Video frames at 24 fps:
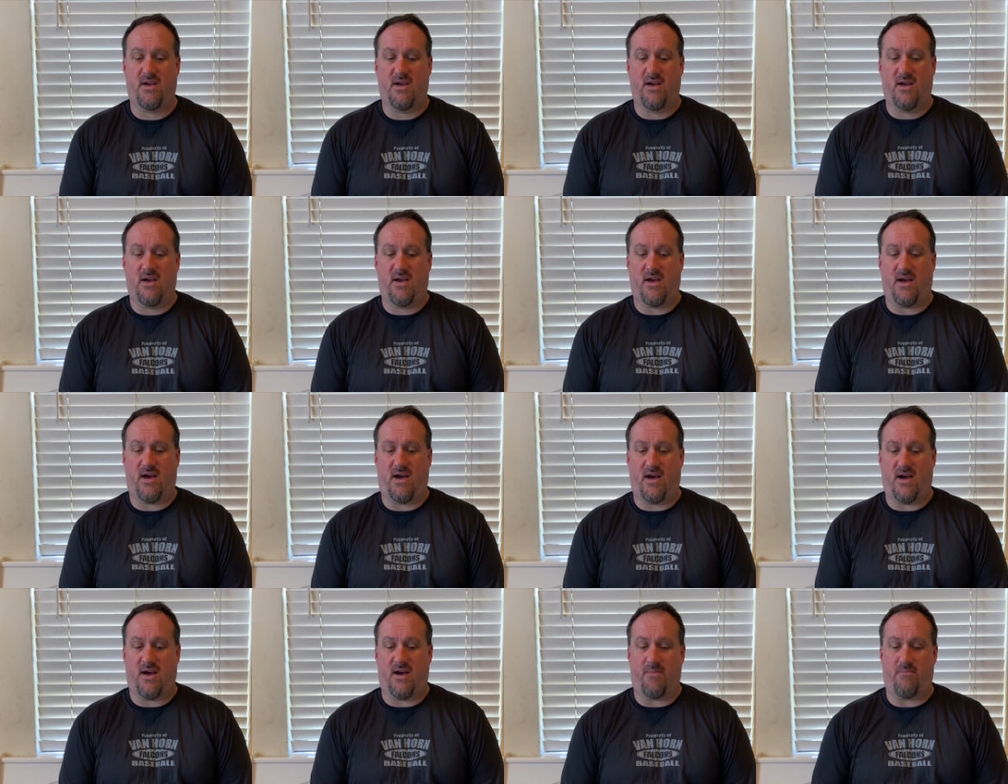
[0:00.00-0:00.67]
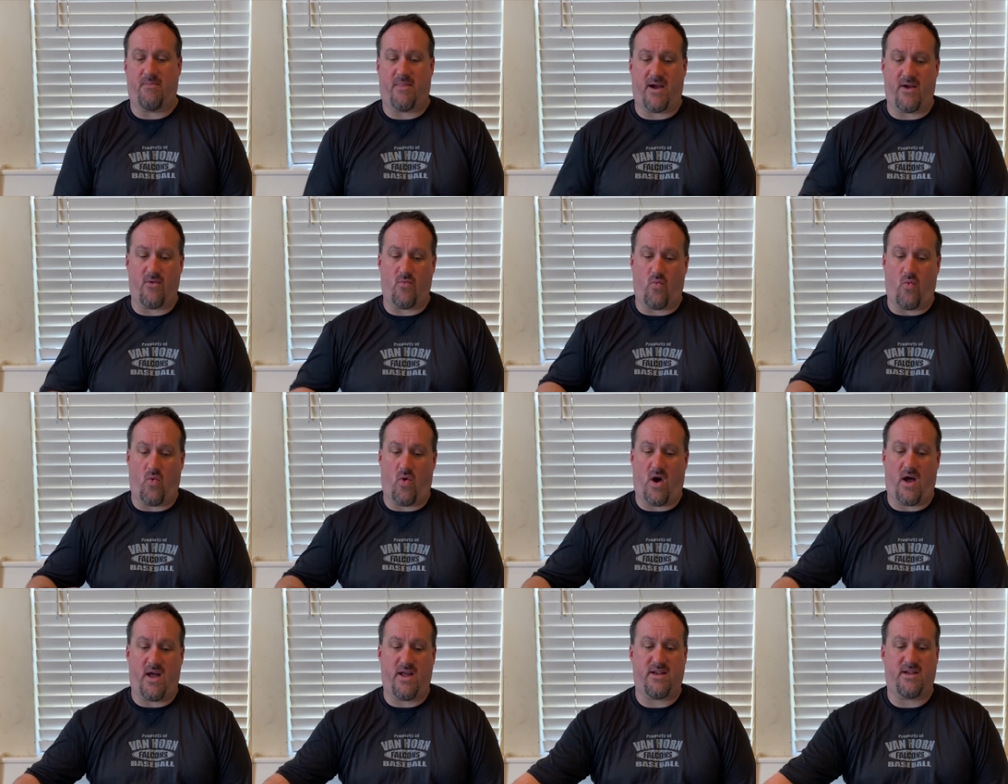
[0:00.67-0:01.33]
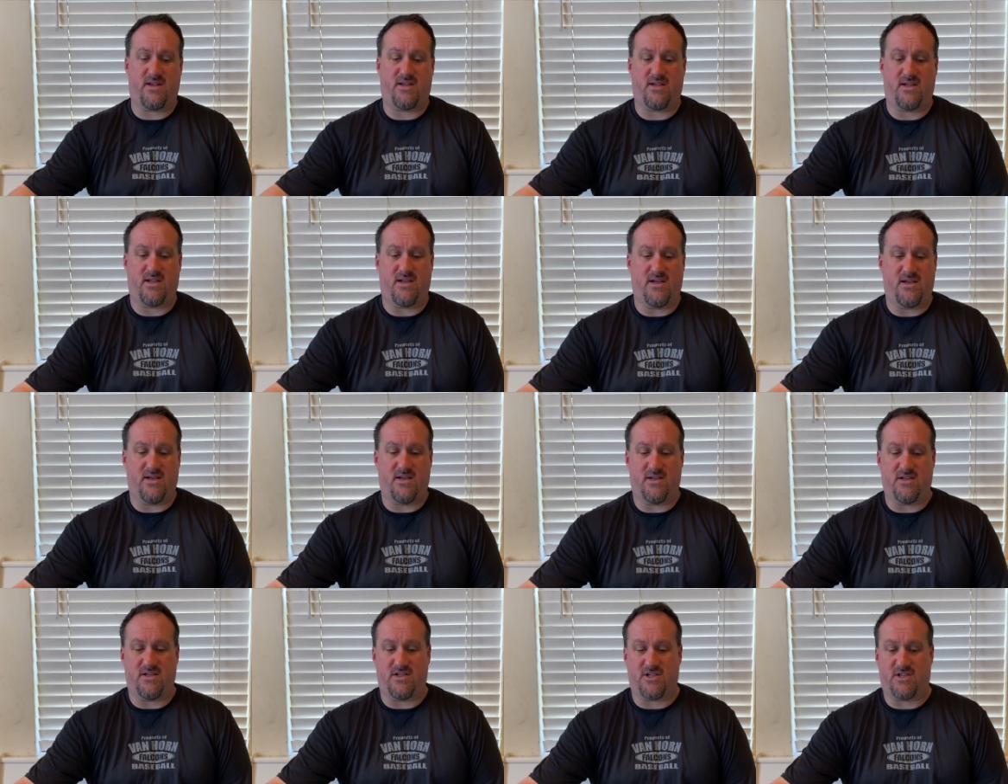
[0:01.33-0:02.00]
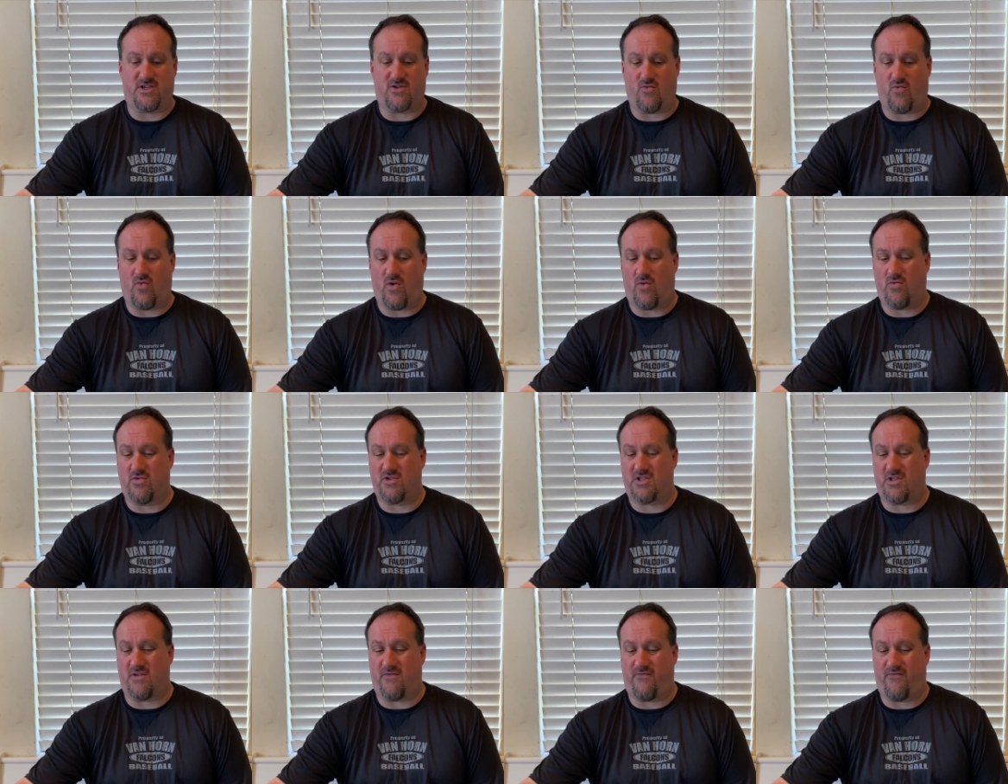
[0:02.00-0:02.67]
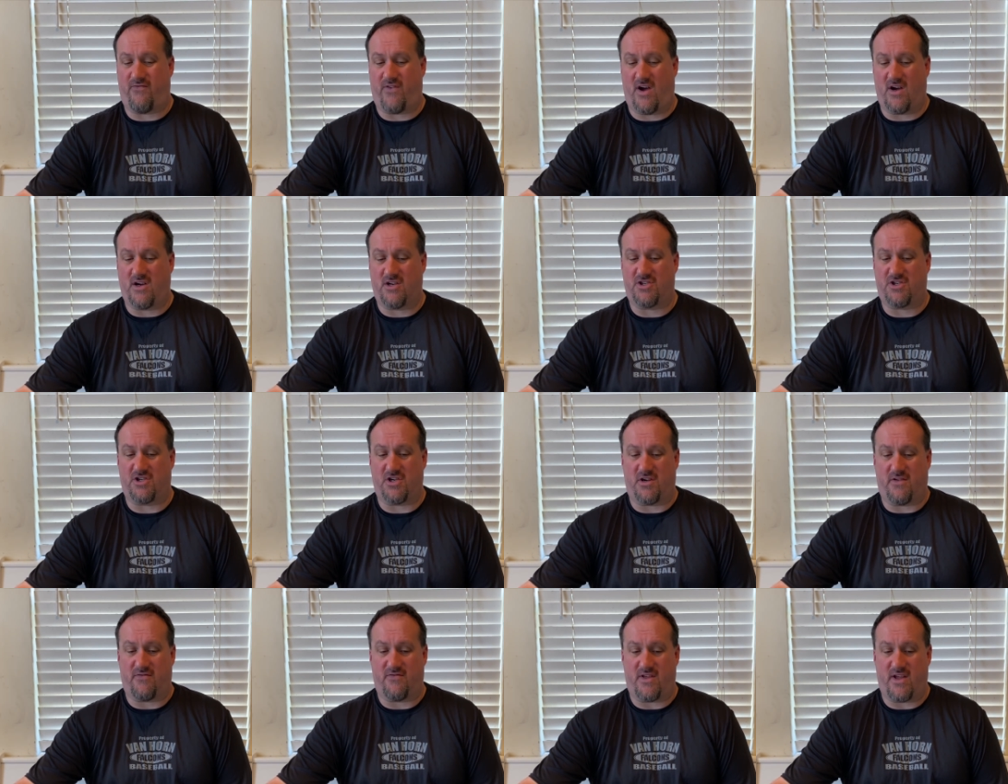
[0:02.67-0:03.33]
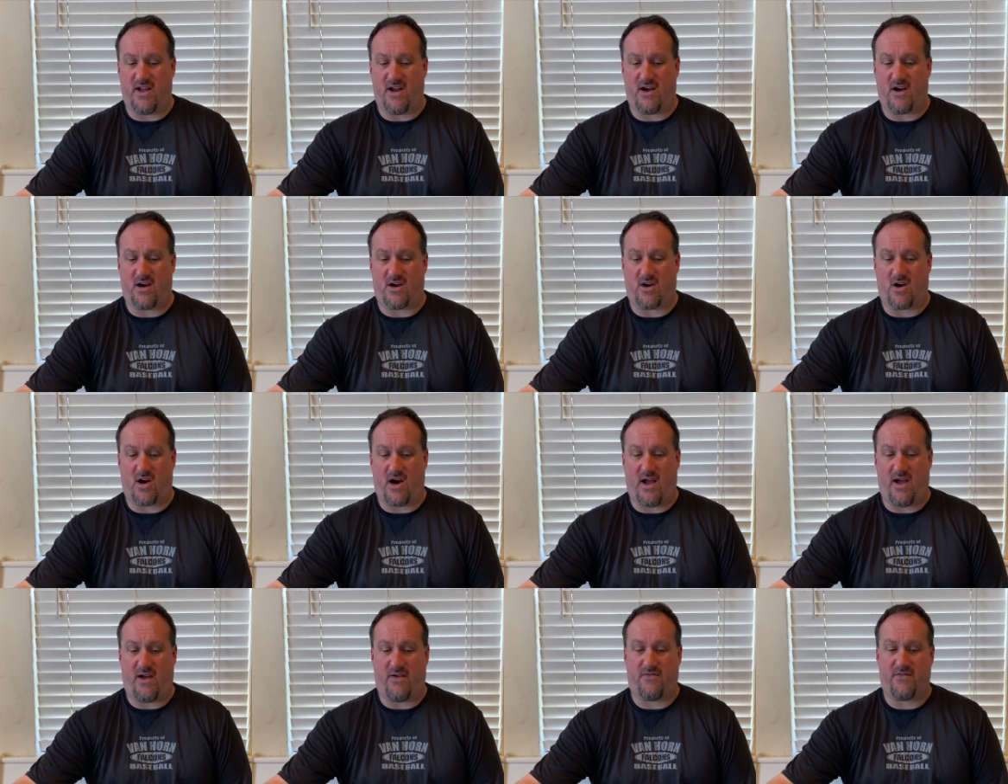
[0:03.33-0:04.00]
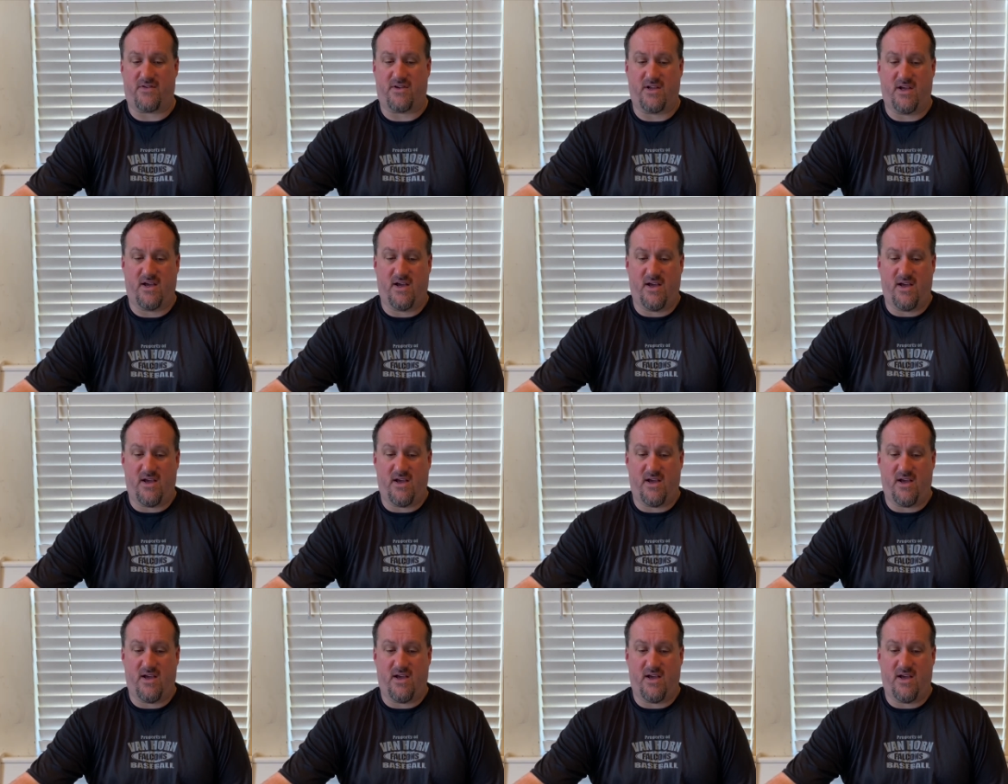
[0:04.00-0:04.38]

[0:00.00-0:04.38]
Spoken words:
My what is what was the function of the aircraft?